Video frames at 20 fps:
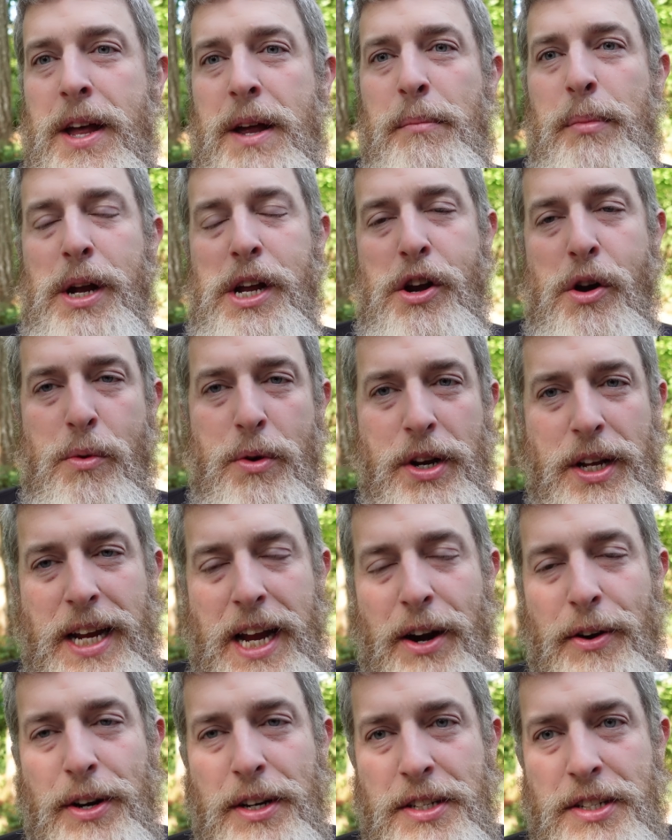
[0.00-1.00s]
but you don't want to
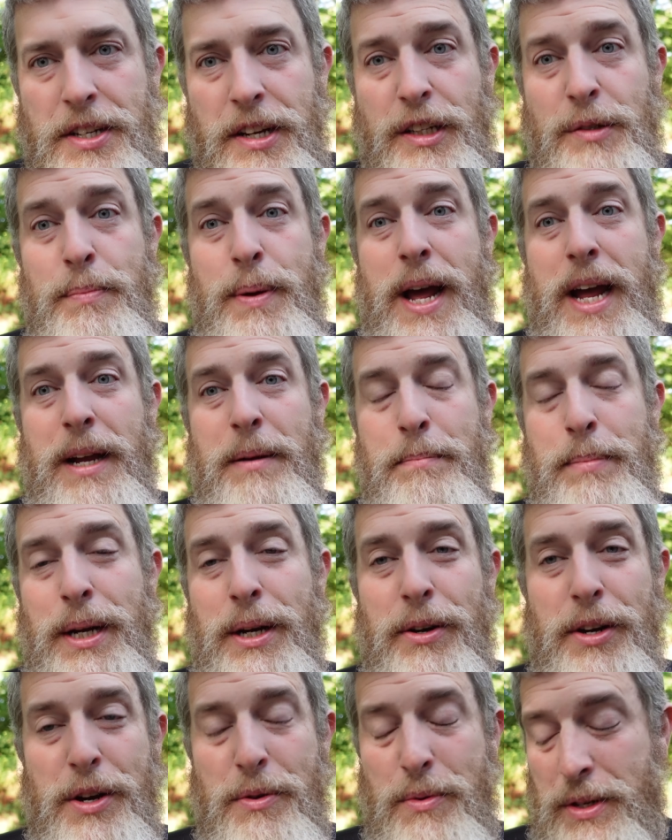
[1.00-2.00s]
carry a six-pack of
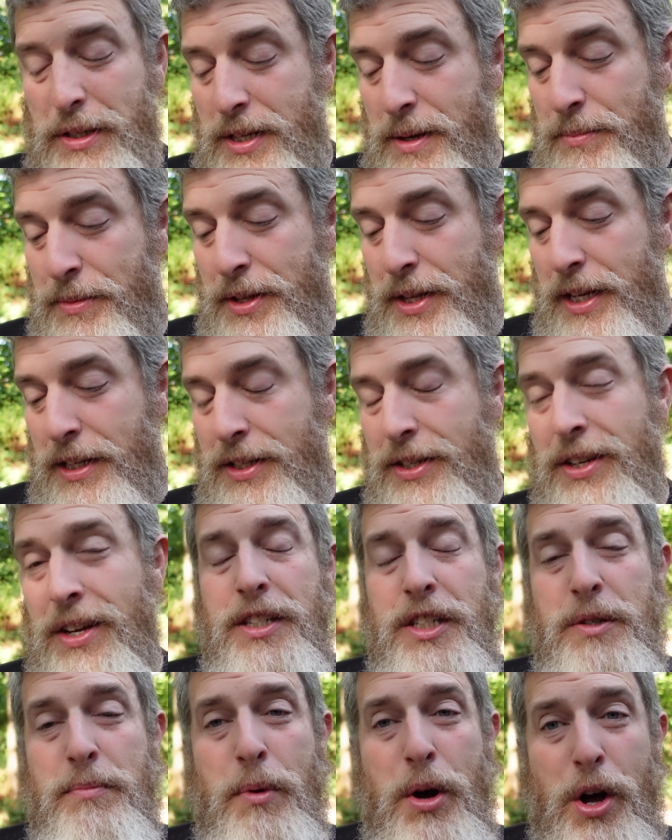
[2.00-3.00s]
beer, you want something that's
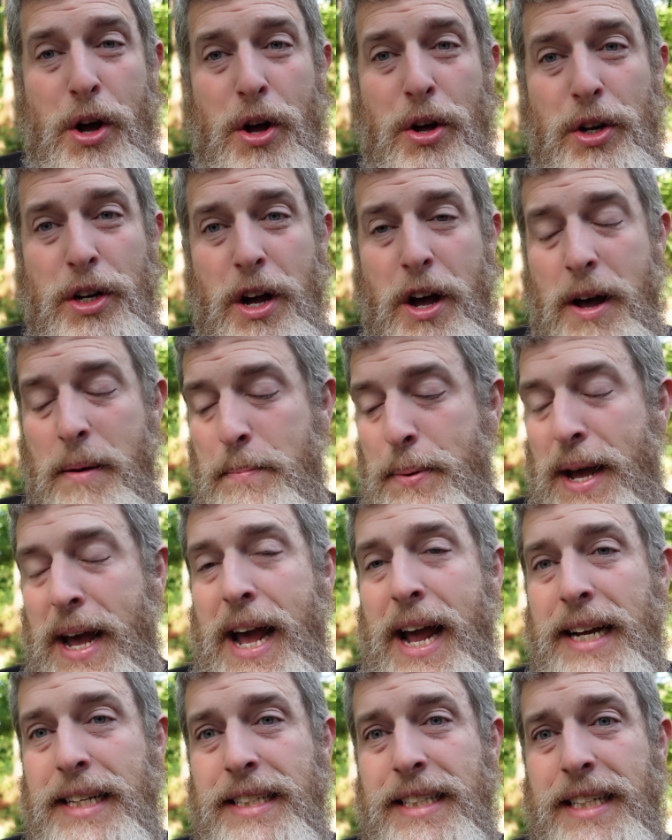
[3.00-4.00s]
small,
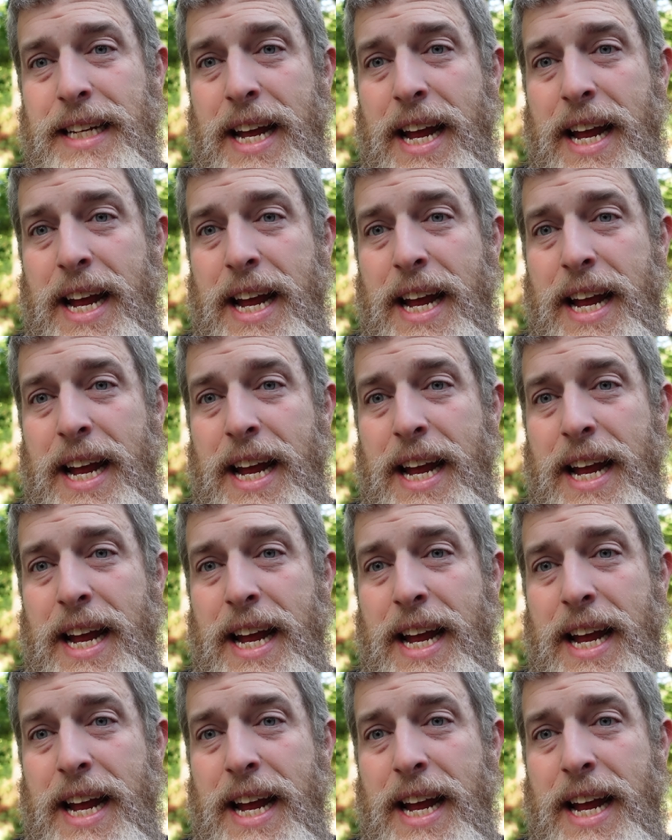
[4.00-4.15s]
compact,